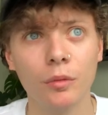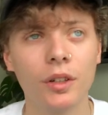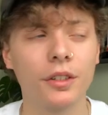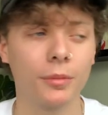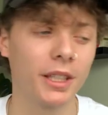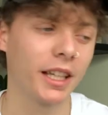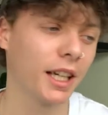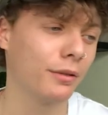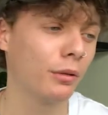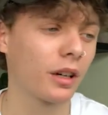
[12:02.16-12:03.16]
we've got to be
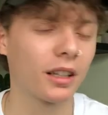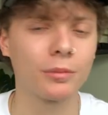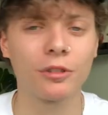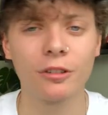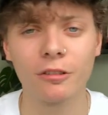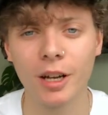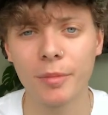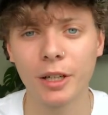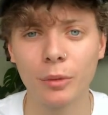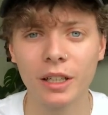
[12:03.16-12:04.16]
careful what kind of
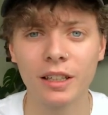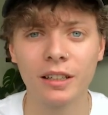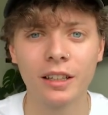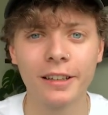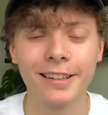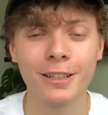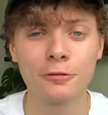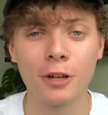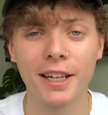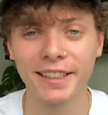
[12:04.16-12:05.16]
programming we're
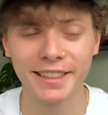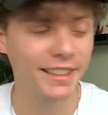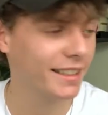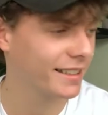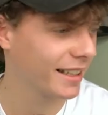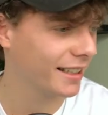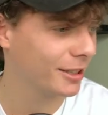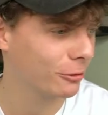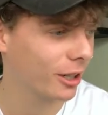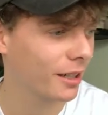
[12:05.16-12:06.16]
running in these
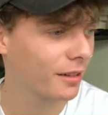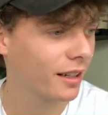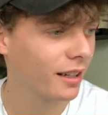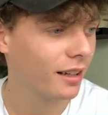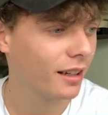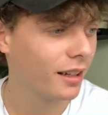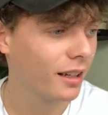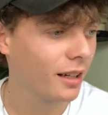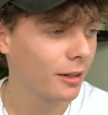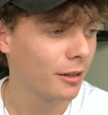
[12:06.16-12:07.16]
kids, right?
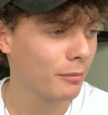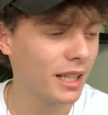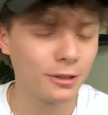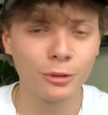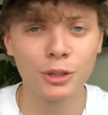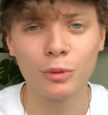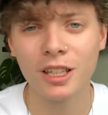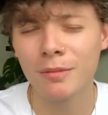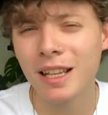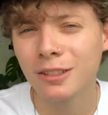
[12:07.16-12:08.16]
Mentors. What
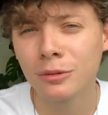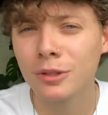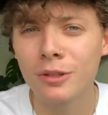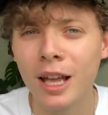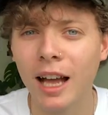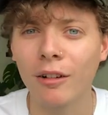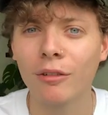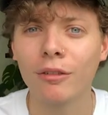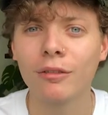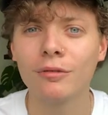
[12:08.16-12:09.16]
kind of mentors do you
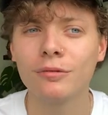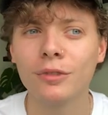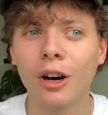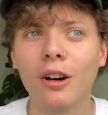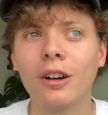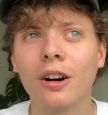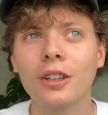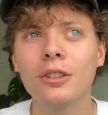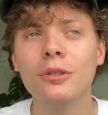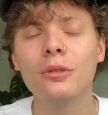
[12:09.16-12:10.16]
have? Are
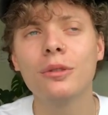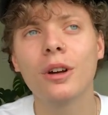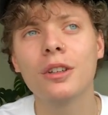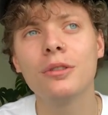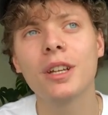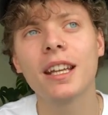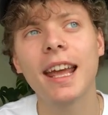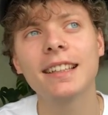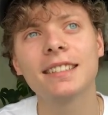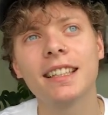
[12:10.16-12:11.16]
you
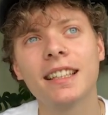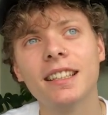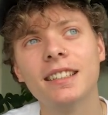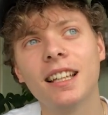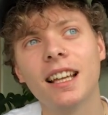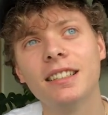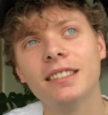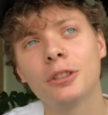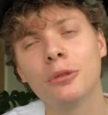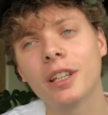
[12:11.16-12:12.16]
connecting
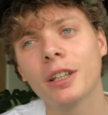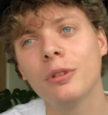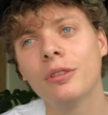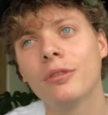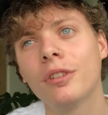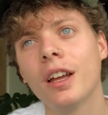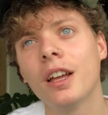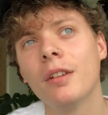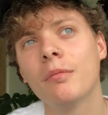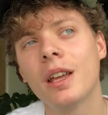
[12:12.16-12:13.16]
and talking with
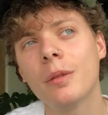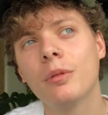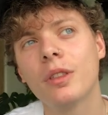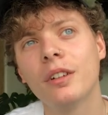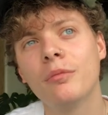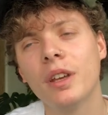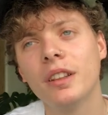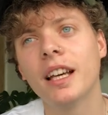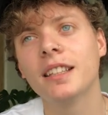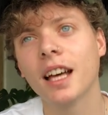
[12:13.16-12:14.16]
people that have
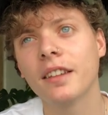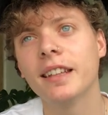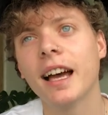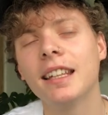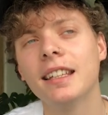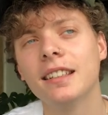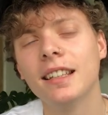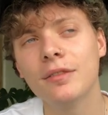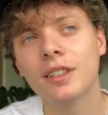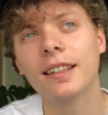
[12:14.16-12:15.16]
been there, done that, and they're
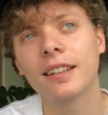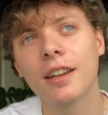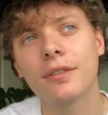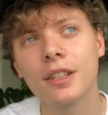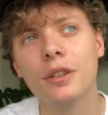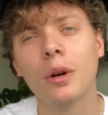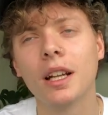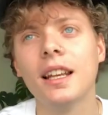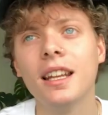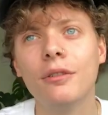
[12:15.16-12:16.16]
living the life that you want
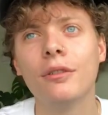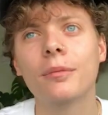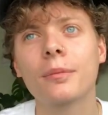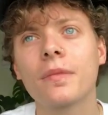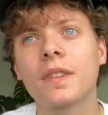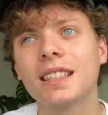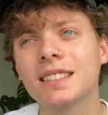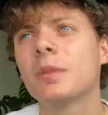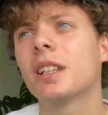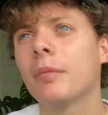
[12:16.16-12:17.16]
to live? That's
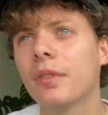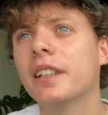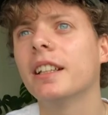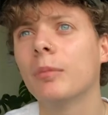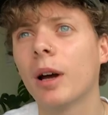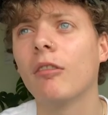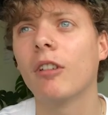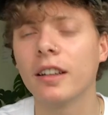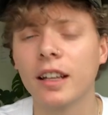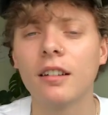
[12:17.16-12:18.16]
something I'm thinking about
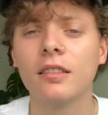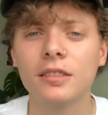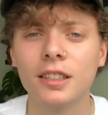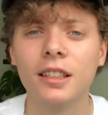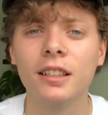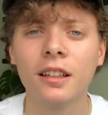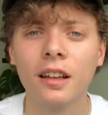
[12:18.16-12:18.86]
right now, you know?